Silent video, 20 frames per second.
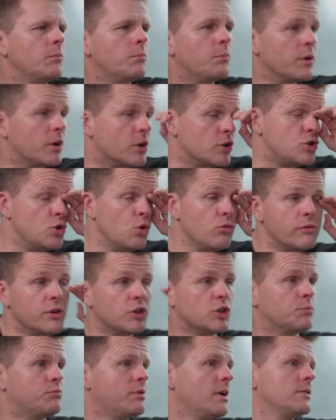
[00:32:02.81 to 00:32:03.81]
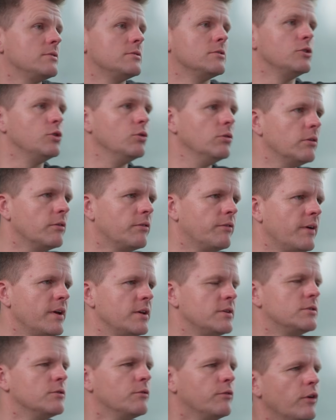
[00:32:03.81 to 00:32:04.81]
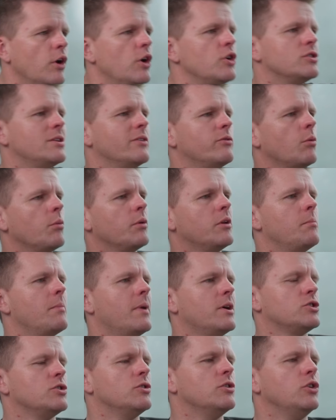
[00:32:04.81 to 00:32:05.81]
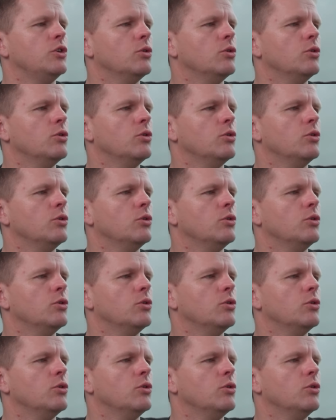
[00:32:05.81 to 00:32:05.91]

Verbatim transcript: Because you're Richard Branson, you're the face of Virgin. Everyone would imagine that